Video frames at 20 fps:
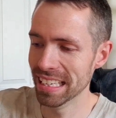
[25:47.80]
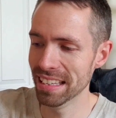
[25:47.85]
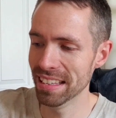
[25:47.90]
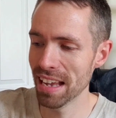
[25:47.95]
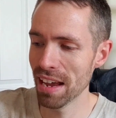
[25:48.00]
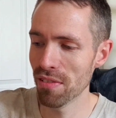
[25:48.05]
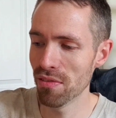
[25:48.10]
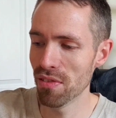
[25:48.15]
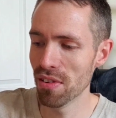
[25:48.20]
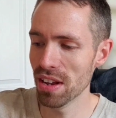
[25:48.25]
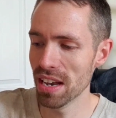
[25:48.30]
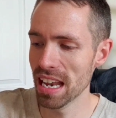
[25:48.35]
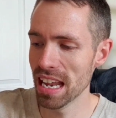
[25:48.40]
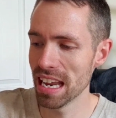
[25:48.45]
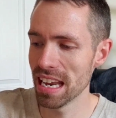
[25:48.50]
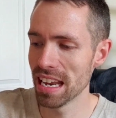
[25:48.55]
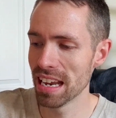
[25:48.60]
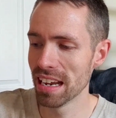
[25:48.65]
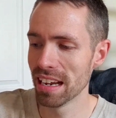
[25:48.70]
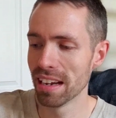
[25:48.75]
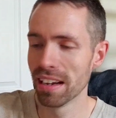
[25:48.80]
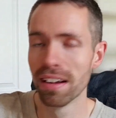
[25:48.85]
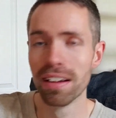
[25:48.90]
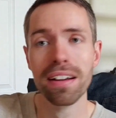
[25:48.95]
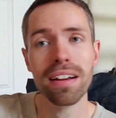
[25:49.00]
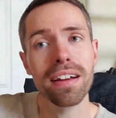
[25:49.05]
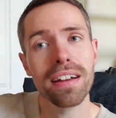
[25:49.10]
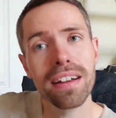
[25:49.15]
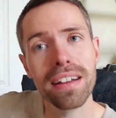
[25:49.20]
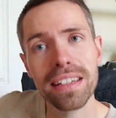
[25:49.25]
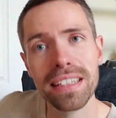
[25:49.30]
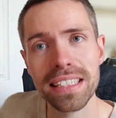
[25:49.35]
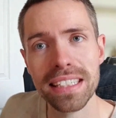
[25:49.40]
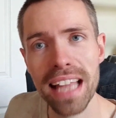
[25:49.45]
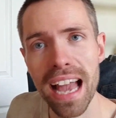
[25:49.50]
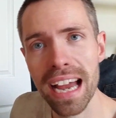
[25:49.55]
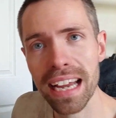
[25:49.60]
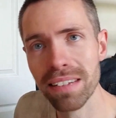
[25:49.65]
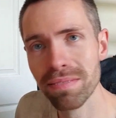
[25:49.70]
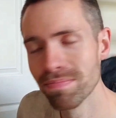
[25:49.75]
definitely
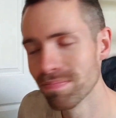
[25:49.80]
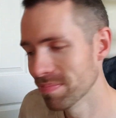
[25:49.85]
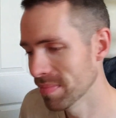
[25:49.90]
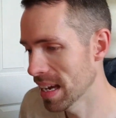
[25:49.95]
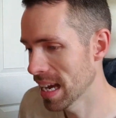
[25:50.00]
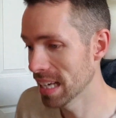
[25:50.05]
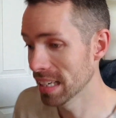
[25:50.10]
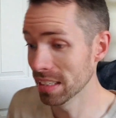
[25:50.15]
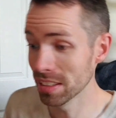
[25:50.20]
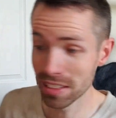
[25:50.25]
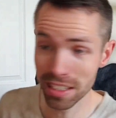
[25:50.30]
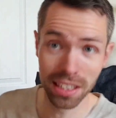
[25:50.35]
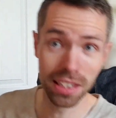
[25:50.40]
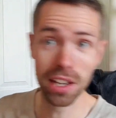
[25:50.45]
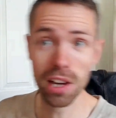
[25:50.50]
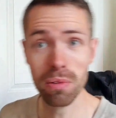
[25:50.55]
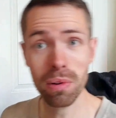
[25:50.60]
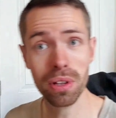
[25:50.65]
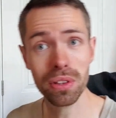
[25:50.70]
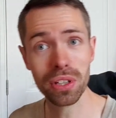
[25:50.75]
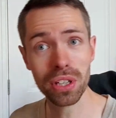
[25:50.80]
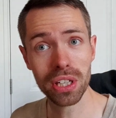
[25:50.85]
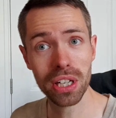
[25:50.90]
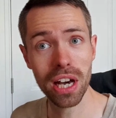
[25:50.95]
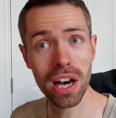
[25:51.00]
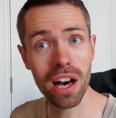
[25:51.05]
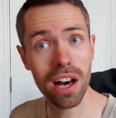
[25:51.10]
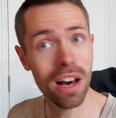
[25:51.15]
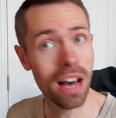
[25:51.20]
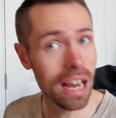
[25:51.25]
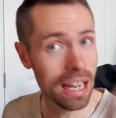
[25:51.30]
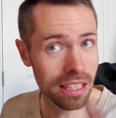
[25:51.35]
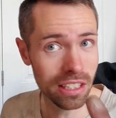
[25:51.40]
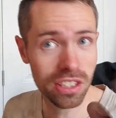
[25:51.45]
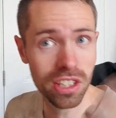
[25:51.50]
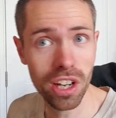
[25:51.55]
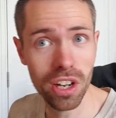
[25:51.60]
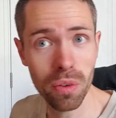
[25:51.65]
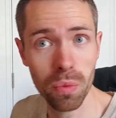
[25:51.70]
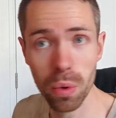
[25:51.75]
staying. And it's going to go on the car and
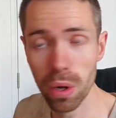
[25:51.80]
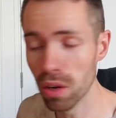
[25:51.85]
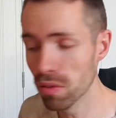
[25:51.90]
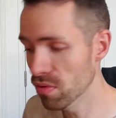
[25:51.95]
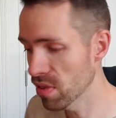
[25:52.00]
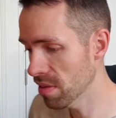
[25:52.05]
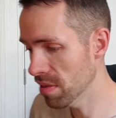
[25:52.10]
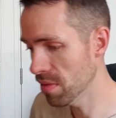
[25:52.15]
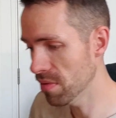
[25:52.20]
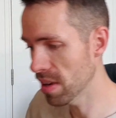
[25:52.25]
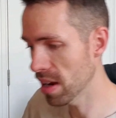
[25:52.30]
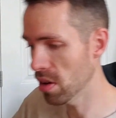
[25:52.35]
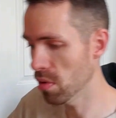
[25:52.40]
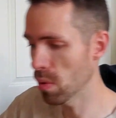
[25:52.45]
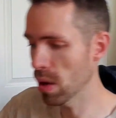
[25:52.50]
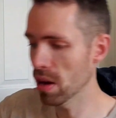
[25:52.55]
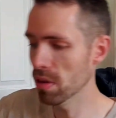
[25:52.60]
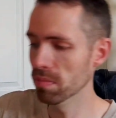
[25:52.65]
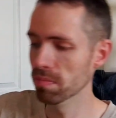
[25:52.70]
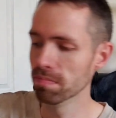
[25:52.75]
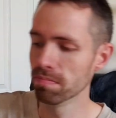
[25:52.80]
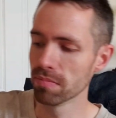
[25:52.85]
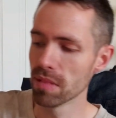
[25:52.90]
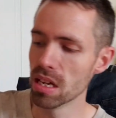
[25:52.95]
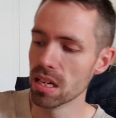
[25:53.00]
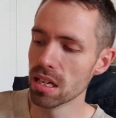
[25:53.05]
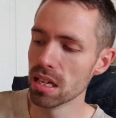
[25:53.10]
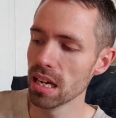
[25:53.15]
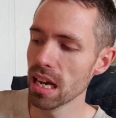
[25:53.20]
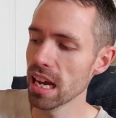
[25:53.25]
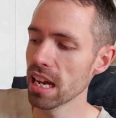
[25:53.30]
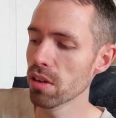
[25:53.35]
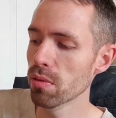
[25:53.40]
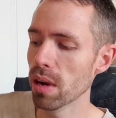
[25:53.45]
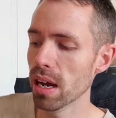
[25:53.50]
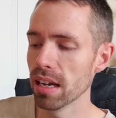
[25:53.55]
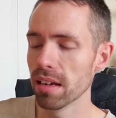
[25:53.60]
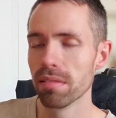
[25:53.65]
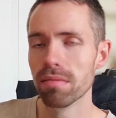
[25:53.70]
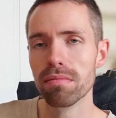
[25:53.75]
it's going to work very well.
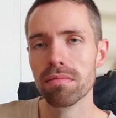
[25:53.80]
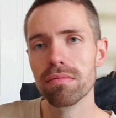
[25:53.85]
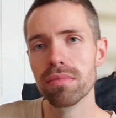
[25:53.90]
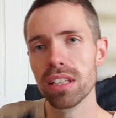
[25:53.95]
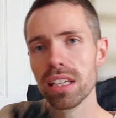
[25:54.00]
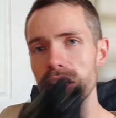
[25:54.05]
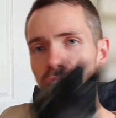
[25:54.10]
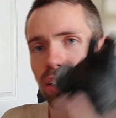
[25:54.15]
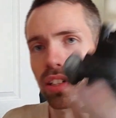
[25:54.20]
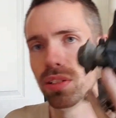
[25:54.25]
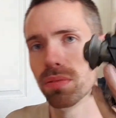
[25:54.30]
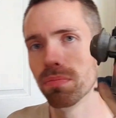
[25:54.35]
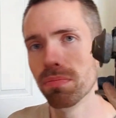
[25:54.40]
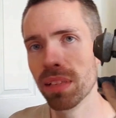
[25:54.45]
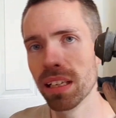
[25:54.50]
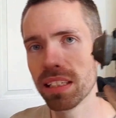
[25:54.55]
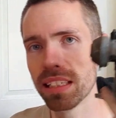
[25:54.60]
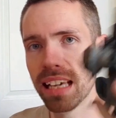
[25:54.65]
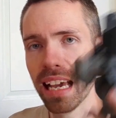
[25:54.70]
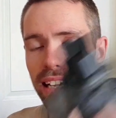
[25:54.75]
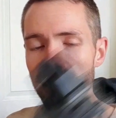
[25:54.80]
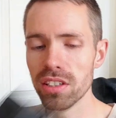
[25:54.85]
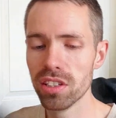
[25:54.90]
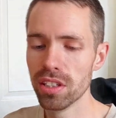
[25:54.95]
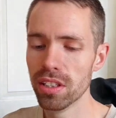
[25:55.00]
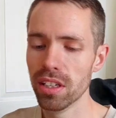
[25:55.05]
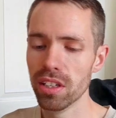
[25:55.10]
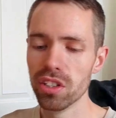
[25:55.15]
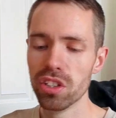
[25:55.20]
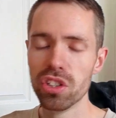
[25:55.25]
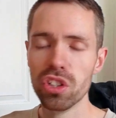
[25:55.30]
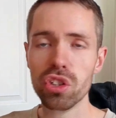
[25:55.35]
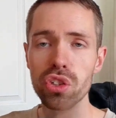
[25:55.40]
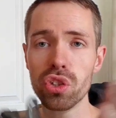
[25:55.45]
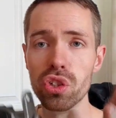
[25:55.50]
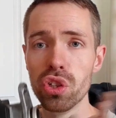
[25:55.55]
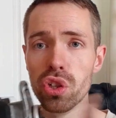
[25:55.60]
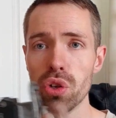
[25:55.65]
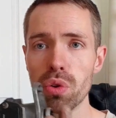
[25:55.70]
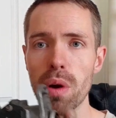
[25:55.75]
Anyway, let's get into this. There's
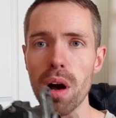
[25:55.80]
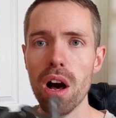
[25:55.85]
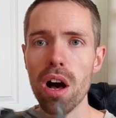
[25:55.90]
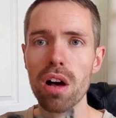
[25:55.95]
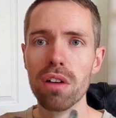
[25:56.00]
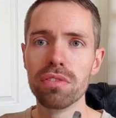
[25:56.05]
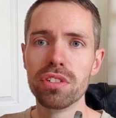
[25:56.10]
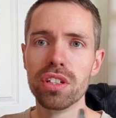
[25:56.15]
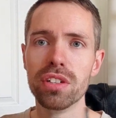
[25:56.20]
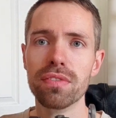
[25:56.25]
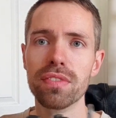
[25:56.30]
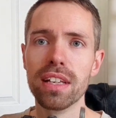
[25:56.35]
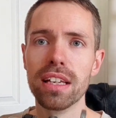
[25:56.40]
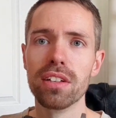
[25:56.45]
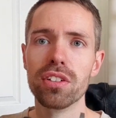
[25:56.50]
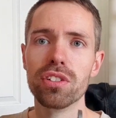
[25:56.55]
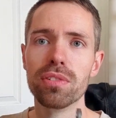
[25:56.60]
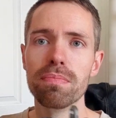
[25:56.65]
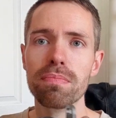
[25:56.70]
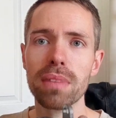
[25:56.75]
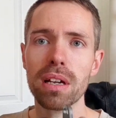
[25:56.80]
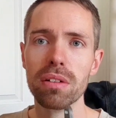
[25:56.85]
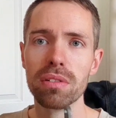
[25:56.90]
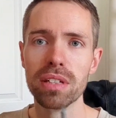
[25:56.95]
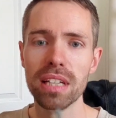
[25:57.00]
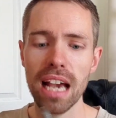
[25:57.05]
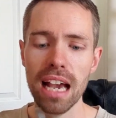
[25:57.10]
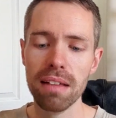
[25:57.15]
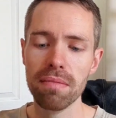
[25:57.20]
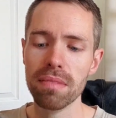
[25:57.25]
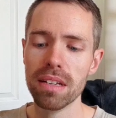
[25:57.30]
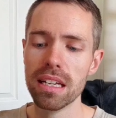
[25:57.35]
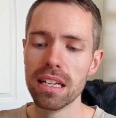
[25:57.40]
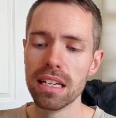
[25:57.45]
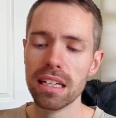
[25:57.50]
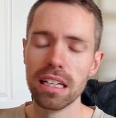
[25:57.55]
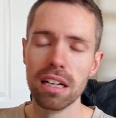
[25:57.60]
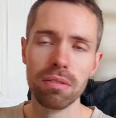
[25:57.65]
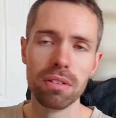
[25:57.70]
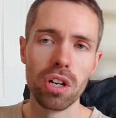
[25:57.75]
two halves of this, okay?
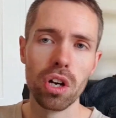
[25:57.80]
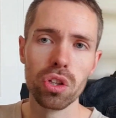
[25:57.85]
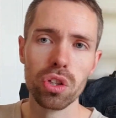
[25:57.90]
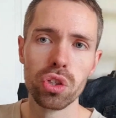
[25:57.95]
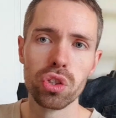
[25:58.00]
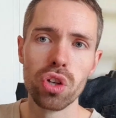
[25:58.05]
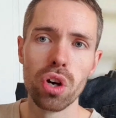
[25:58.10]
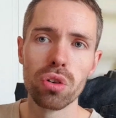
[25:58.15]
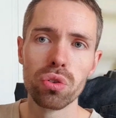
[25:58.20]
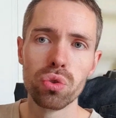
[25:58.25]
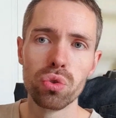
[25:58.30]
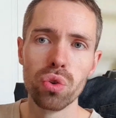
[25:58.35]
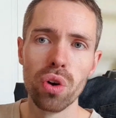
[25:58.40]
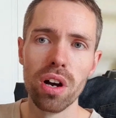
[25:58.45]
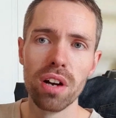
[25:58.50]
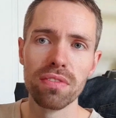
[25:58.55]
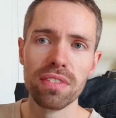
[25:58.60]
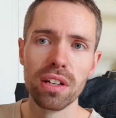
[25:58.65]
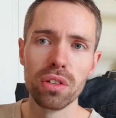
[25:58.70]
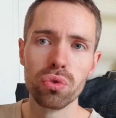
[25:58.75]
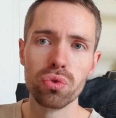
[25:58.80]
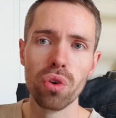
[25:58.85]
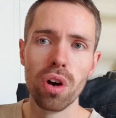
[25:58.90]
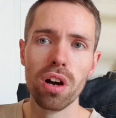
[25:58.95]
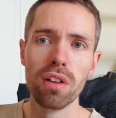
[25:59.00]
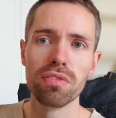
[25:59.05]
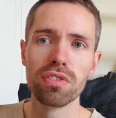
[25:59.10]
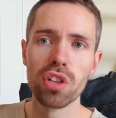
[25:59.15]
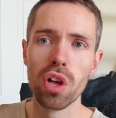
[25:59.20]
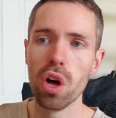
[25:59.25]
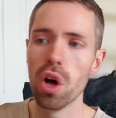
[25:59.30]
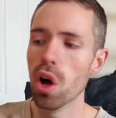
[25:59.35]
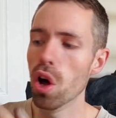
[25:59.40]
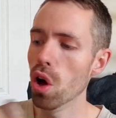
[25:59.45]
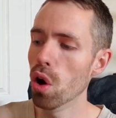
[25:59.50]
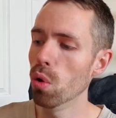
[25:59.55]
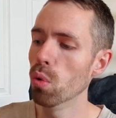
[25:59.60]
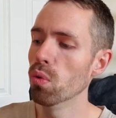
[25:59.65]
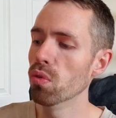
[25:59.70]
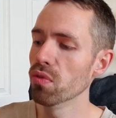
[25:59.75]
Now we've got the dog drive that drives the
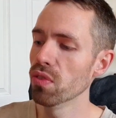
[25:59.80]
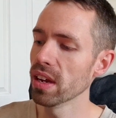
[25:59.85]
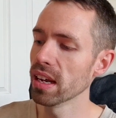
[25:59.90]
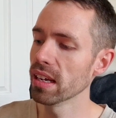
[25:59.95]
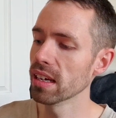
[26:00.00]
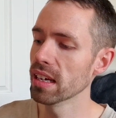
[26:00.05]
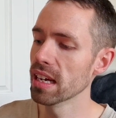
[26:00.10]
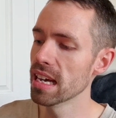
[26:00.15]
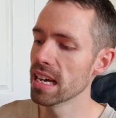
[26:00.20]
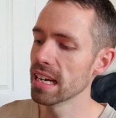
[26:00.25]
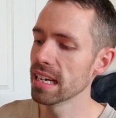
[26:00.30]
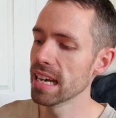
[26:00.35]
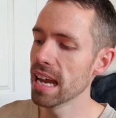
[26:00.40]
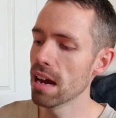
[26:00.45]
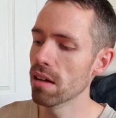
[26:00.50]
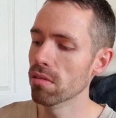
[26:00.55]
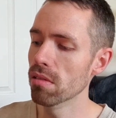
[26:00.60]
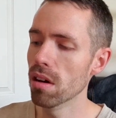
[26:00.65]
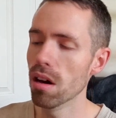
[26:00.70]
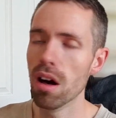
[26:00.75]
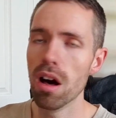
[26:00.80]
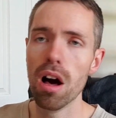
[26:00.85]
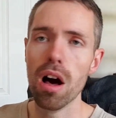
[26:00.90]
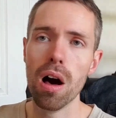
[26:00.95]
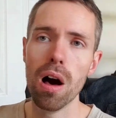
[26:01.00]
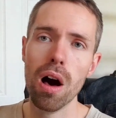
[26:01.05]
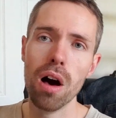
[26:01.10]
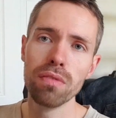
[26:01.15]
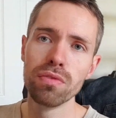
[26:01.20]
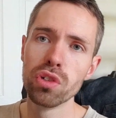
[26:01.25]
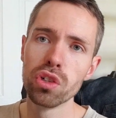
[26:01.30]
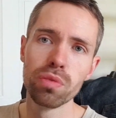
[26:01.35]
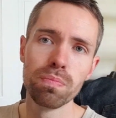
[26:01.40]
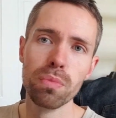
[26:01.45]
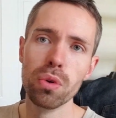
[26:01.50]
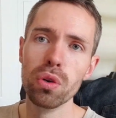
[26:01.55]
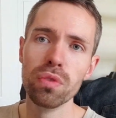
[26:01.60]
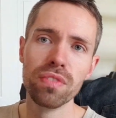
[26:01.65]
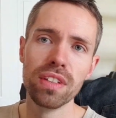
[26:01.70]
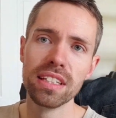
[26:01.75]
whole thing. Now, I've just
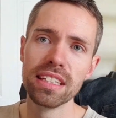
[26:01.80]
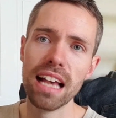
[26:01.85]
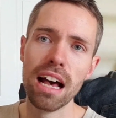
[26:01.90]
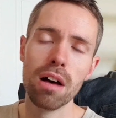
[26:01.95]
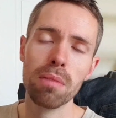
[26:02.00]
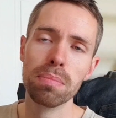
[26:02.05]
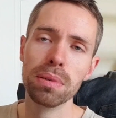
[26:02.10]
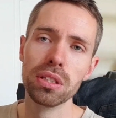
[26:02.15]
moved this out of